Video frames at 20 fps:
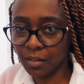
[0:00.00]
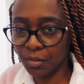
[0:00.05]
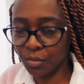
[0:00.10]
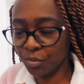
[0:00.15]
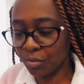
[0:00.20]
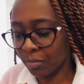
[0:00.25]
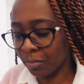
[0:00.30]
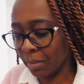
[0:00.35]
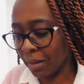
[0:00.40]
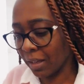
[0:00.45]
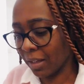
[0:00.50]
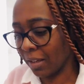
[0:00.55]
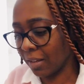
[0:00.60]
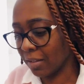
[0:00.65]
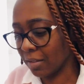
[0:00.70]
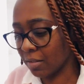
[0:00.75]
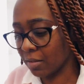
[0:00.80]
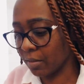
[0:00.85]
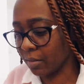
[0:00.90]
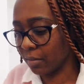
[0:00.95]
goodbye,
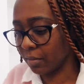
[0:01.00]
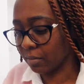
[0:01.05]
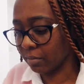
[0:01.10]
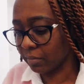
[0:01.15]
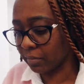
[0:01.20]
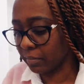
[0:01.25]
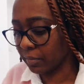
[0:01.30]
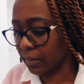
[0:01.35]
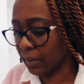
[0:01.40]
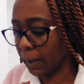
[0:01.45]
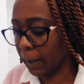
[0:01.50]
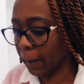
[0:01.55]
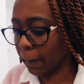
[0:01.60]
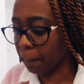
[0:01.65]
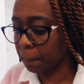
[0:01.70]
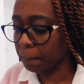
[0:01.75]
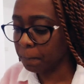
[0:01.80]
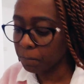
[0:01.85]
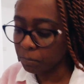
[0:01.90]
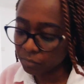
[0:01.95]
so yeah.
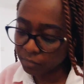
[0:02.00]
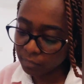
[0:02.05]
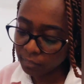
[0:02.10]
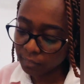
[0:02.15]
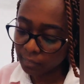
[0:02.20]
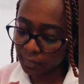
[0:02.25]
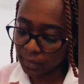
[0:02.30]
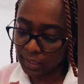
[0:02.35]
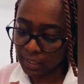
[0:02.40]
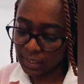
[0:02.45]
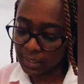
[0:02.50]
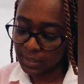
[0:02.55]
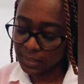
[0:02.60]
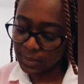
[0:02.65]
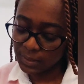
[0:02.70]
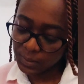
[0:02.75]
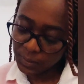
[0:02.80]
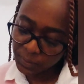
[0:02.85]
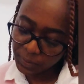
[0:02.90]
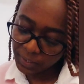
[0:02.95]

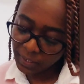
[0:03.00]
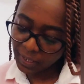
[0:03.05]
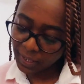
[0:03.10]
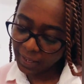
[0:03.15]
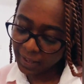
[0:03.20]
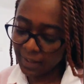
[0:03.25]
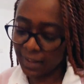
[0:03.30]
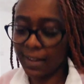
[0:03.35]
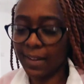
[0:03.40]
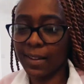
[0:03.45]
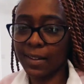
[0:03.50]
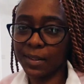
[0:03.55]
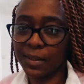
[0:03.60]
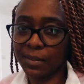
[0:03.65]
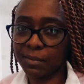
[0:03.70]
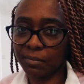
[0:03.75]
So yeah.